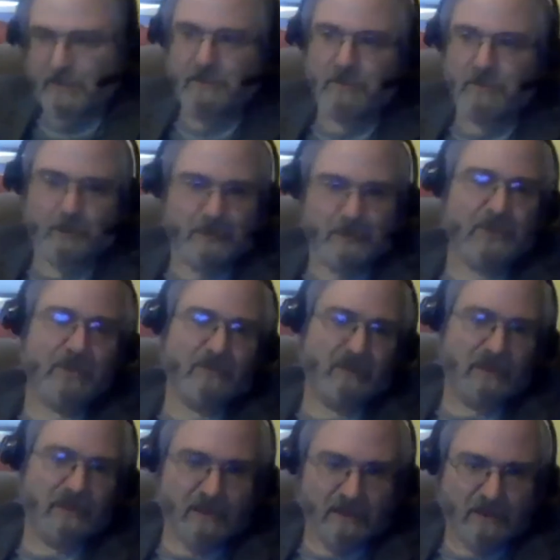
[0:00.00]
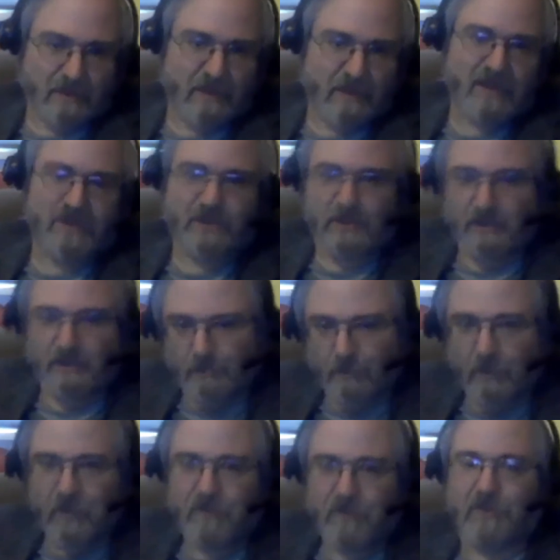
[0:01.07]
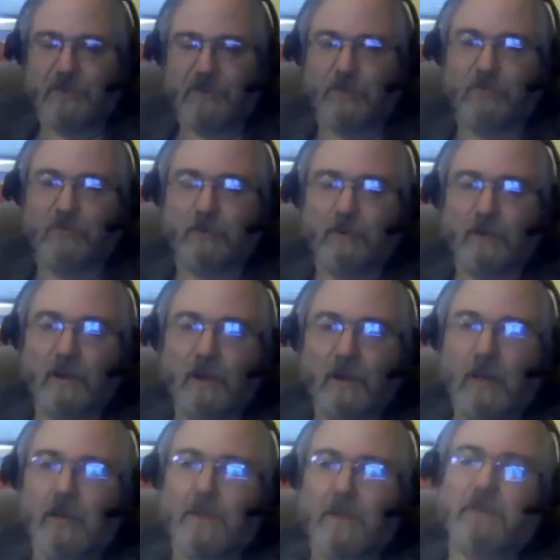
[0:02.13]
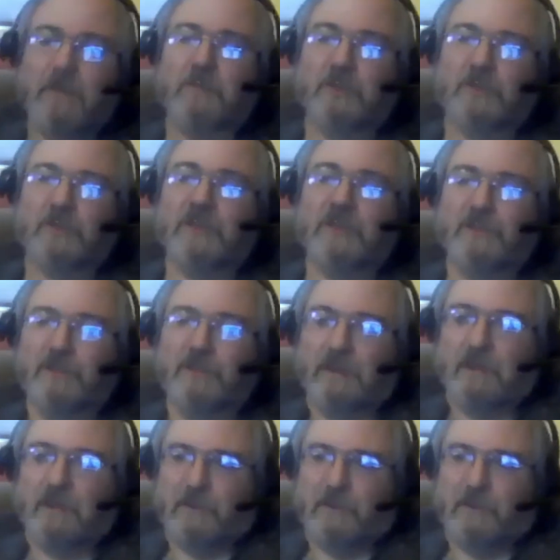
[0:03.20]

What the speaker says: into the specific heat capacity of water and so forth. But there's